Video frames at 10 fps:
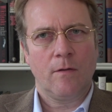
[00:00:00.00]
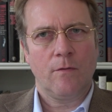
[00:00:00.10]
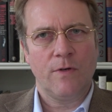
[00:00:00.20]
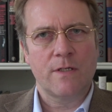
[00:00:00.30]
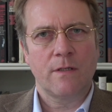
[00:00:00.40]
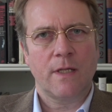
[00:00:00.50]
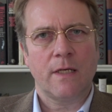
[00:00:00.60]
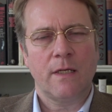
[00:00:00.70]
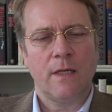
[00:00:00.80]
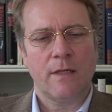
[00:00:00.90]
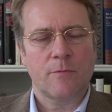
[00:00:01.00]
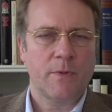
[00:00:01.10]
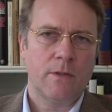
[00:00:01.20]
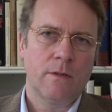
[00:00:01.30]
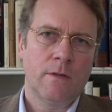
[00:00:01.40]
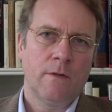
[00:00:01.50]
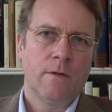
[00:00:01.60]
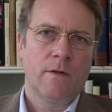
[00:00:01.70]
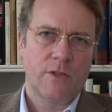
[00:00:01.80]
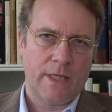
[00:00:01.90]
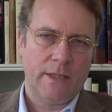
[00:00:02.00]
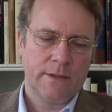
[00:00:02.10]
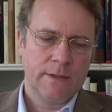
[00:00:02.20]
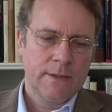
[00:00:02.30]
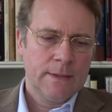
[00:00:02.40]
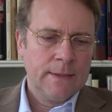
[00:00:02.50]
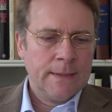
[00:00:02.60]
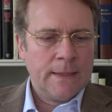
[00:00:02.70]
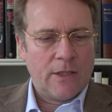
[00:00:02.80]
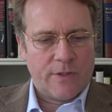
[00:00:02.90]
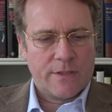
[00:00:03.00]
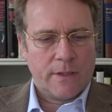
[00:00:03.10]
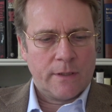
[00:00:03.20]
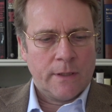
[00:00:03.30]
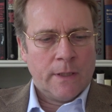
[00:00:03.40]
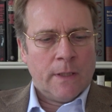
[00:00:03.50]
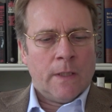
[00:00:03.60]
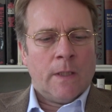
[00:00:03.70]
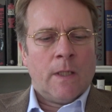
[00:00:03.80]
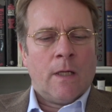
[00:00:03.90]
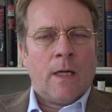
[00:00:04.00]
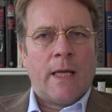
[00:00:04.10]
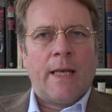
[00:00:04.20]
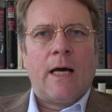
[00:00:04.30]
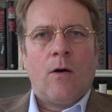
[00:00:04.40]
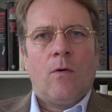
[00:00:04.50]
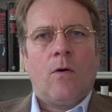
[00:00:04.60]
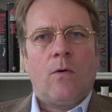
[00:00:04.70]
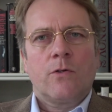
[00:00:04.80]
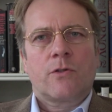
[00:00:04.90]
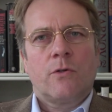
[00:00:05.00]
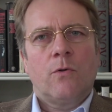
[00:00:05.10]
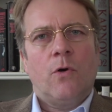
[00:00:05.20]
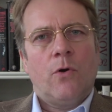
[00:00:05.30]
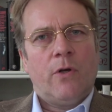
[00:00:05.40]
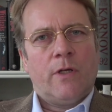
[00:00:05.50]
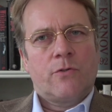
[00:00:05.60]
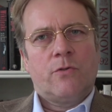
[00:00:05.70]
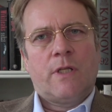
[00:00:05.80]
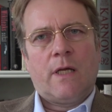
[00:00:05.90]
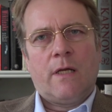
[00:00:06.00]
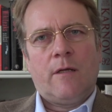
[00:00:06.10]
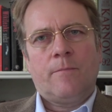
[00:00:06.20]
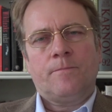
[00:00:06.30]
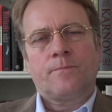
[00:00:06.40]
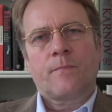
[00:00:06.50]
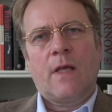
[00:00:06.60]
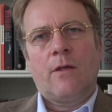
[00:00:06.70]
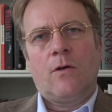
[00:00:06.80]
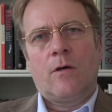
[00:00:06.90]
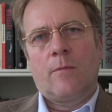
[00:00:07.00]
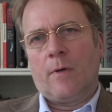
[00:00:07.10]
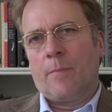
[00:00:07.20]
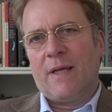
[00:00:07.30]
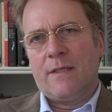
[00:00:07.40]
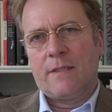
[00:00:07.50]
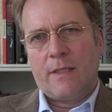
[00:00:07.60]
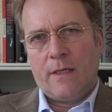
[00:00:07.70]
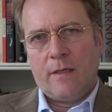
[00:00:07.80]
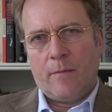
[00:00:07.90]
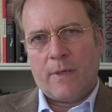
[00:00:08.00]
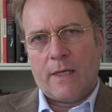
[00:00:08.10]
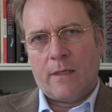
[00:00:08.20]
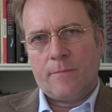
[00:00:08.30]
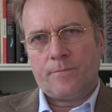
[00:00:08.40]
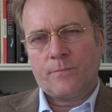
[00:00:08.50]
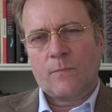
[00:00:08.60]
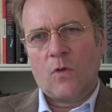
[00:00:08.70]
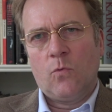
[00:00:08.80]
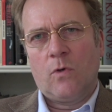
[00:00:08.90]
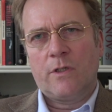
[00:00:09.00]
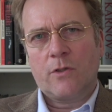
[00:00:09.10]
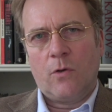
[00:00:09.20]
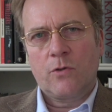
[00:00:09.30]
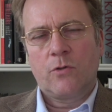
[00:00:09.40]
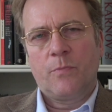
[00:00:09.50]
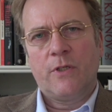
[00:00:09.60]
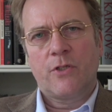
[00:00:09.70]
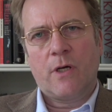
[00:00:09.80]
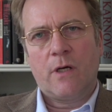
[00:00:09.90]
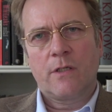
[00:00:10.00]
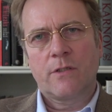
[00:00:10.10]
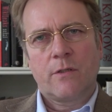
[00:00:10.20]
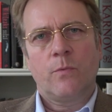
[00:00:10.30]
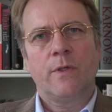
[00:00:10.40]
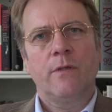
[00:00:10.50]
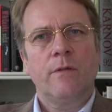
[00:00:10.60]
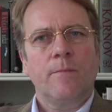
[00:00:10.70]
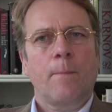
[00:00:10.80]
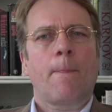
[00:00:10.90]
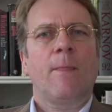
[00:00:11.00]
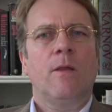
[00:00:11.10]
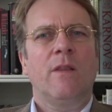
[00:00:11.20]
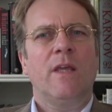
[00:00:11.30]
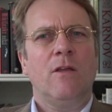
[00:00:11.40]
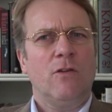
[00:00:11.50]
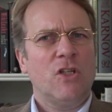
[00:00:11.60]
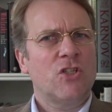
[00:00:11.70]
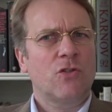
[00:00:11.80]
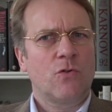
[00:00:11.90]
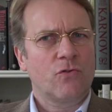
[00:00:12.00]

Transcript: reason that he has been jailed, arrested. And now, also earlier today, a young Palestinian man who has also been charged with this